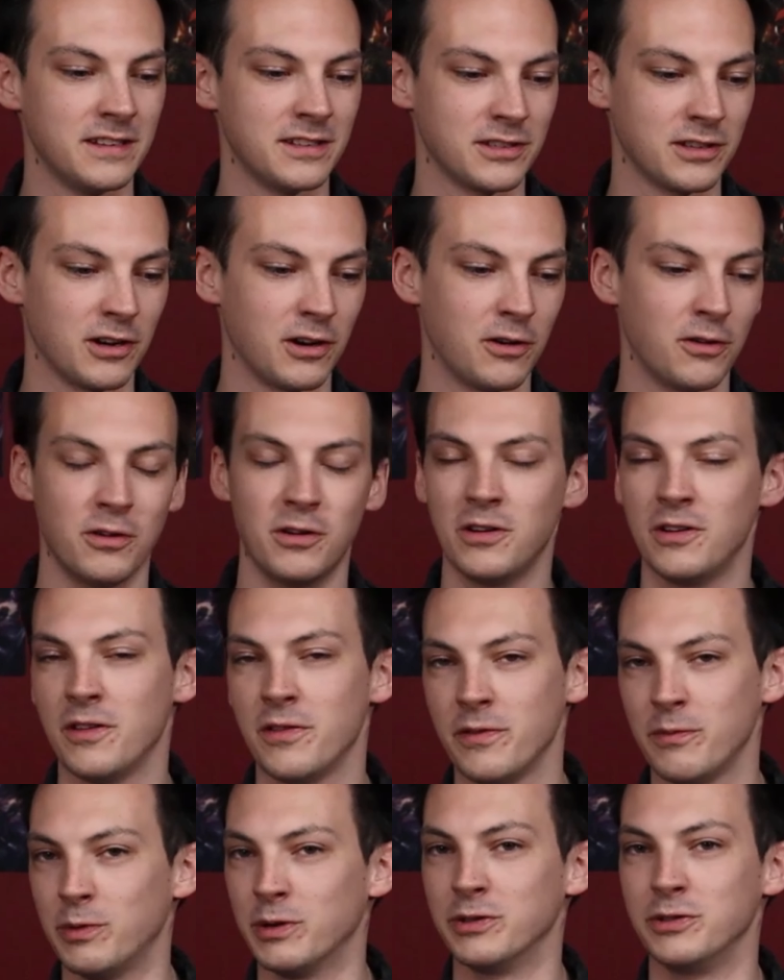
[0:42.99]
So
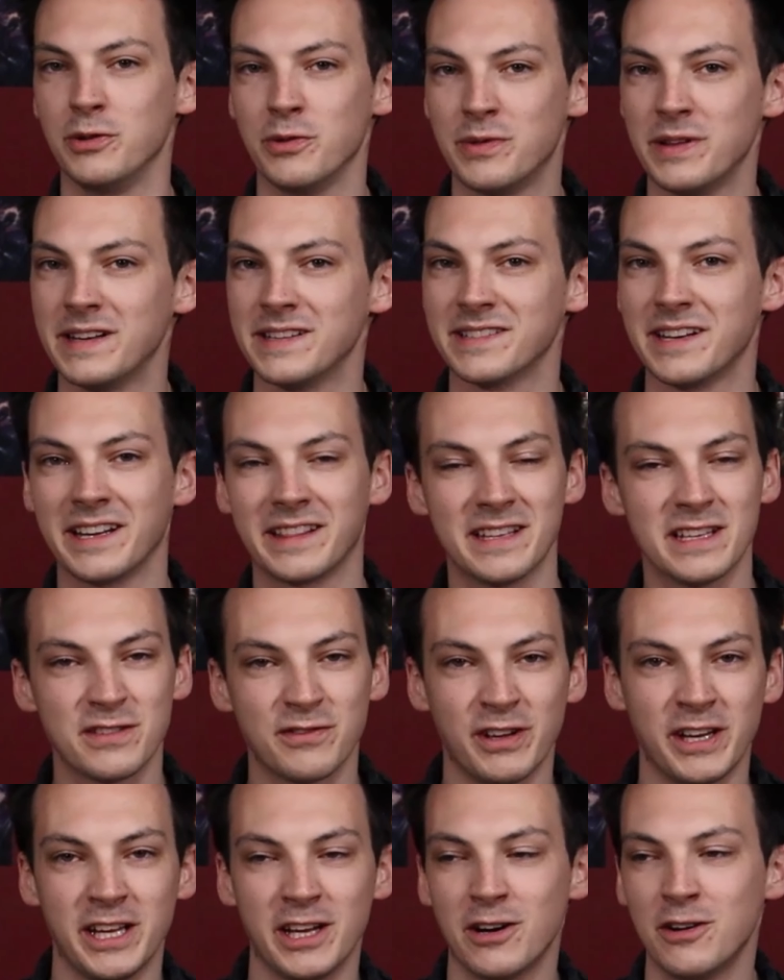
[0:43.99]
we'll do things like
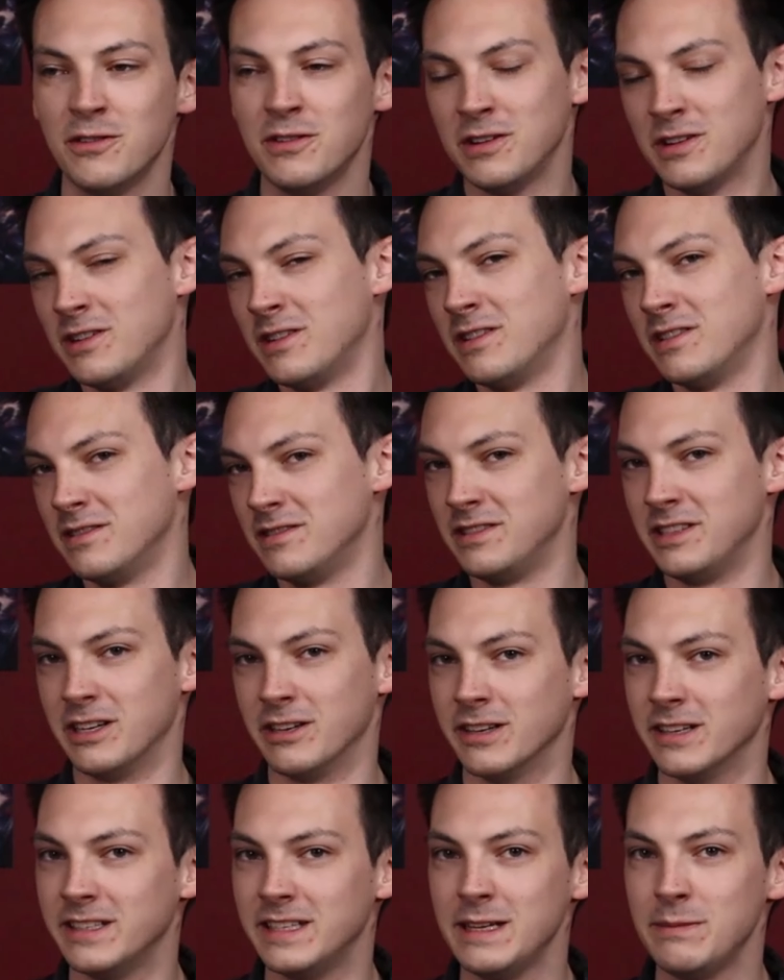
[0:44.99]
this video,
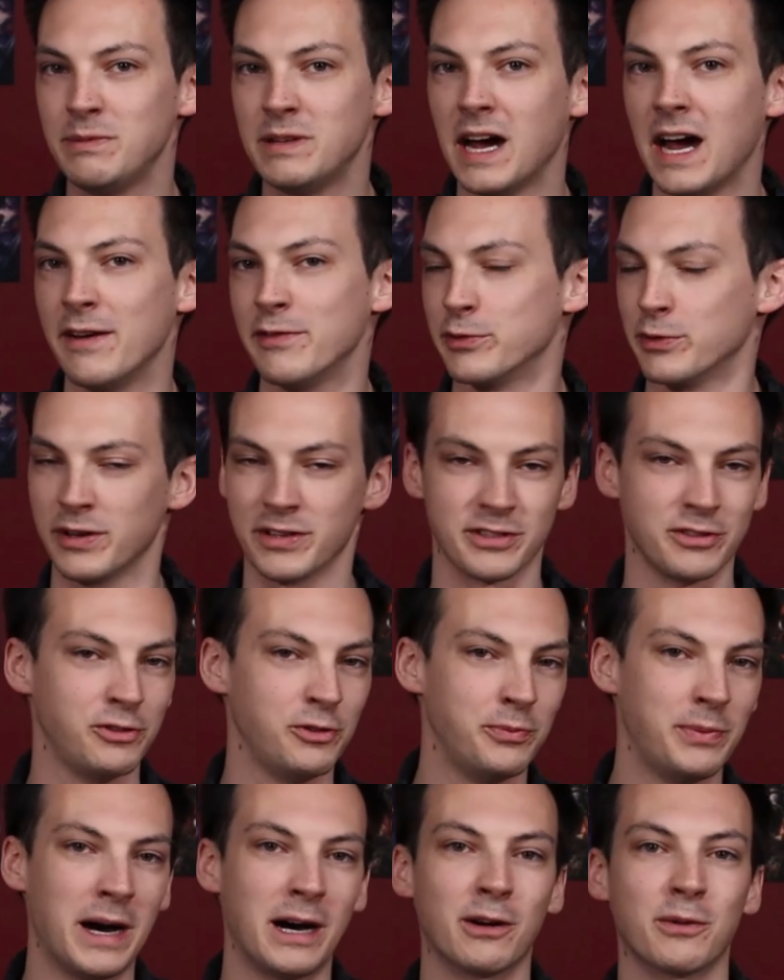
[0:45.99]
Tyranid deep dives. We'll also
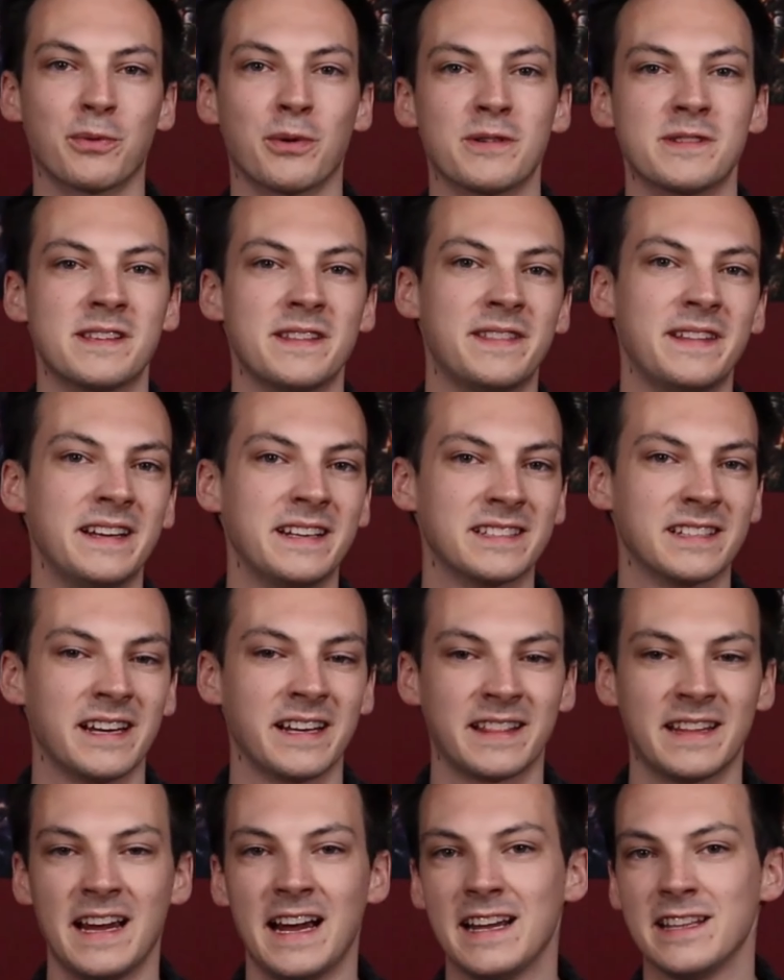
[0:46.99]
do battle reports and things
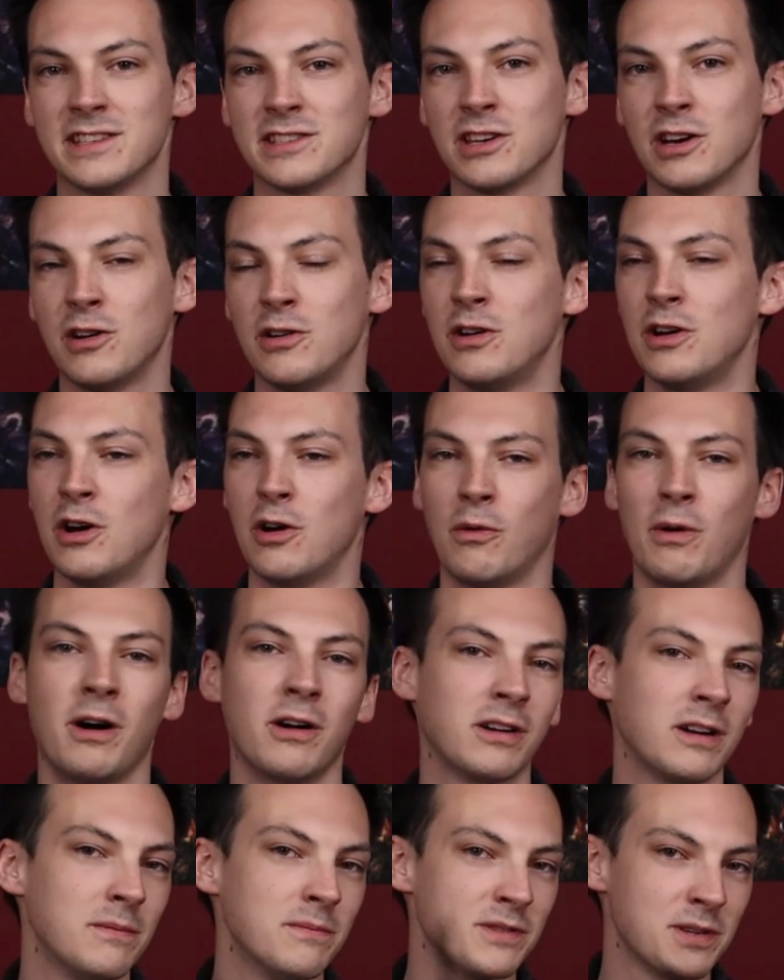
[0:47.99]
like that. So
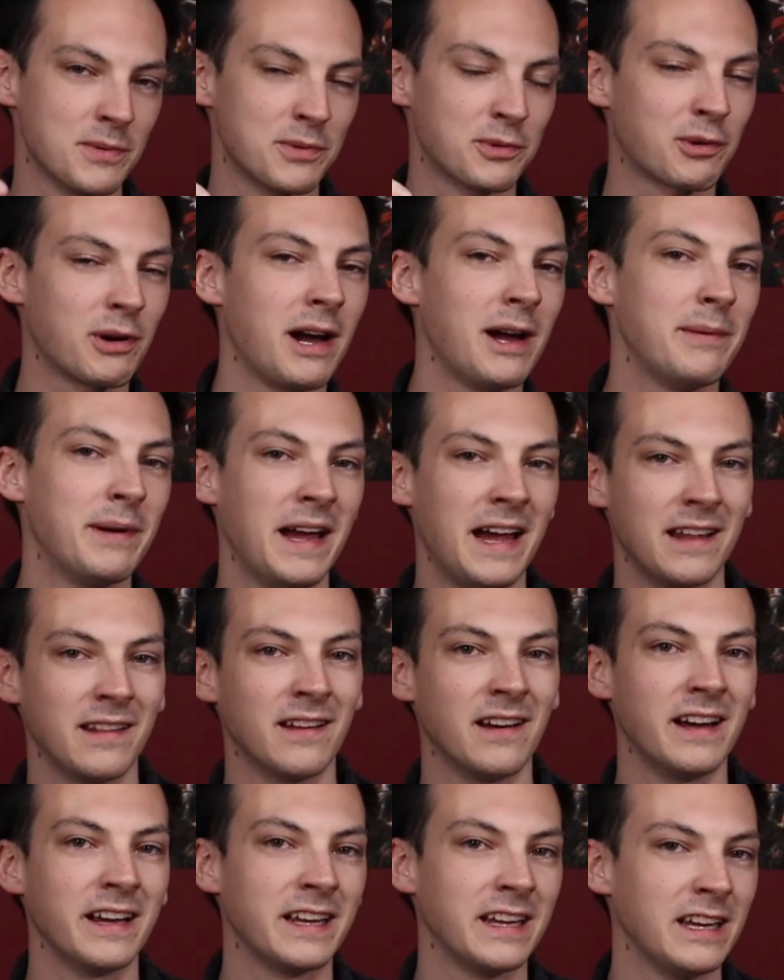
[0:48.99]
welcome, subscribe,
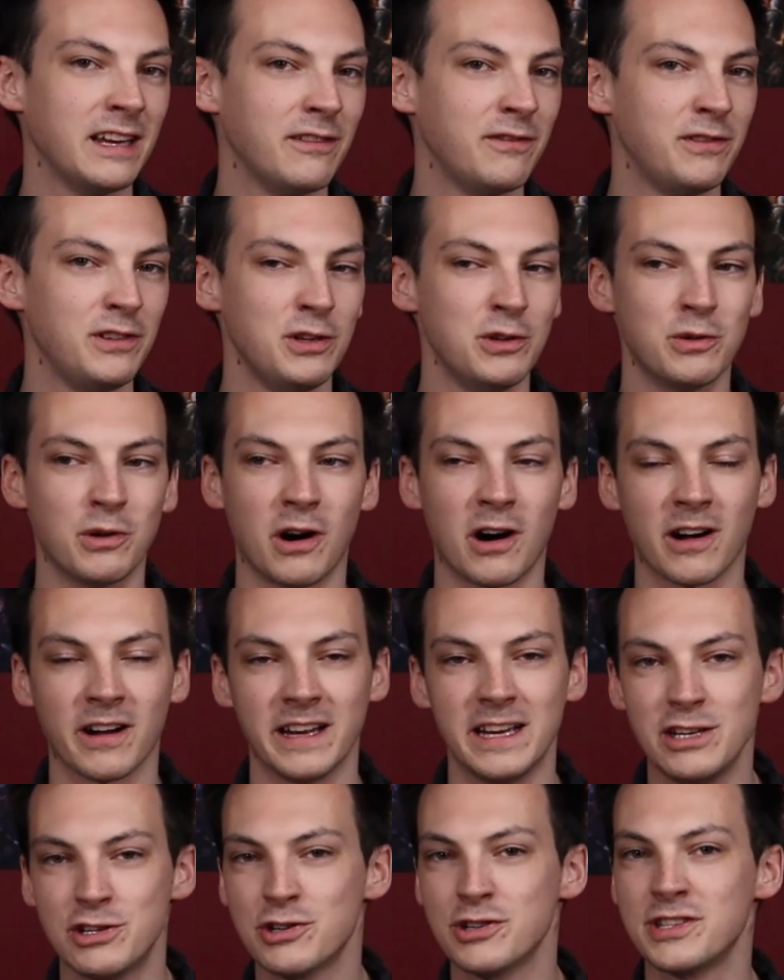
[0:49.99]
and like if you are
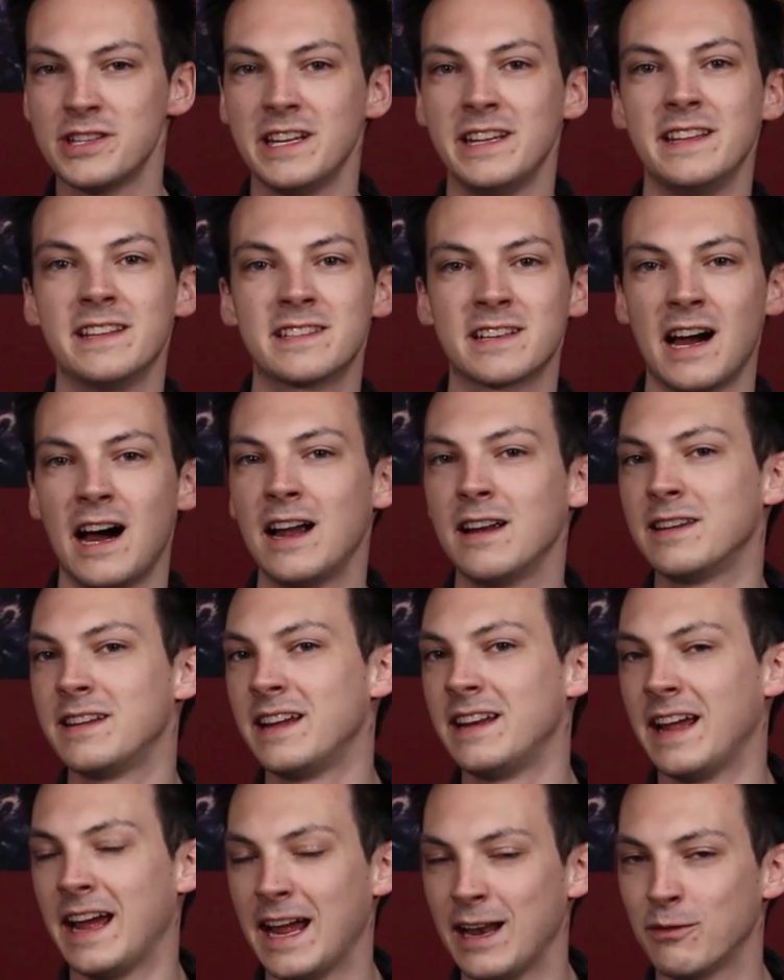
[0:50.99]
interested in this
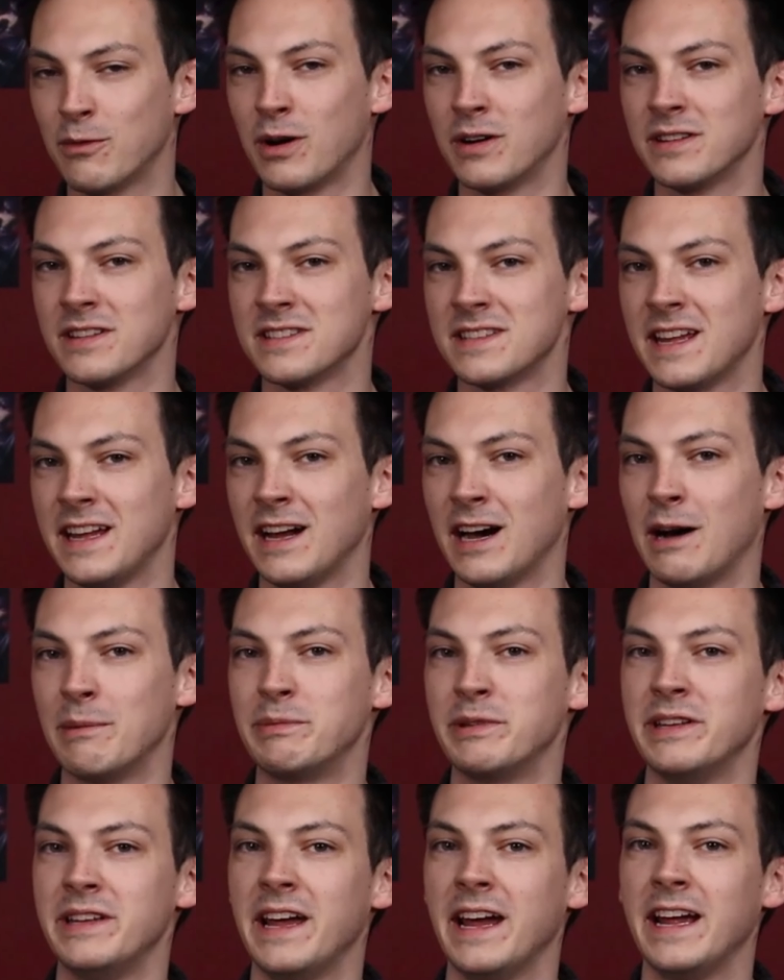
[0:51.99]
content and want to stay
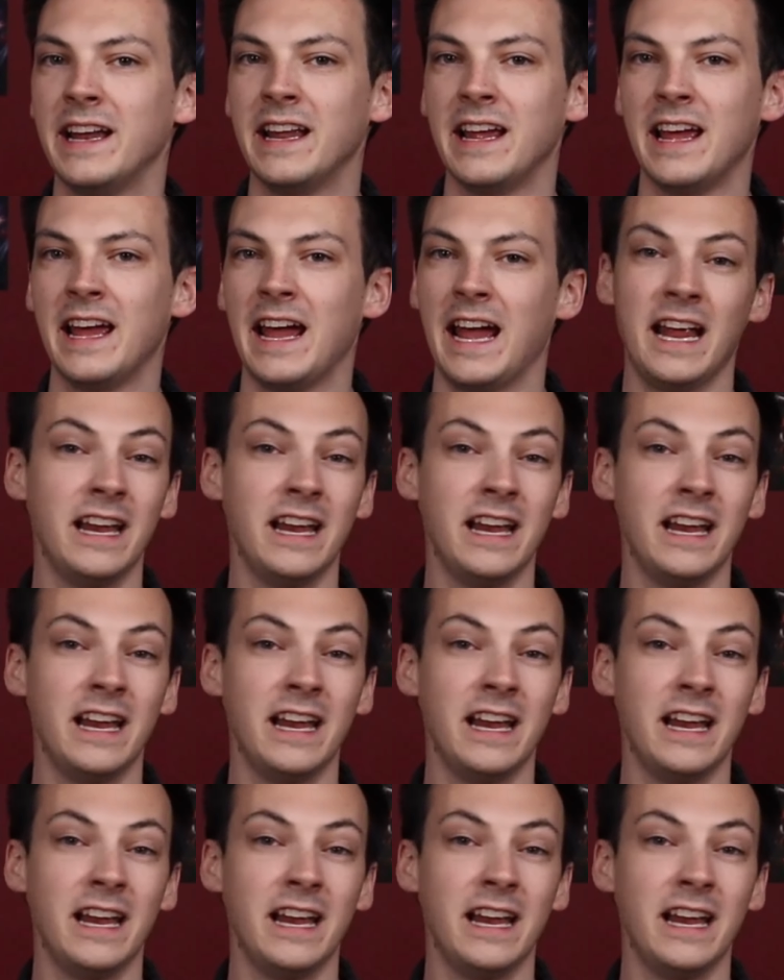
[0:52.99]
up to date.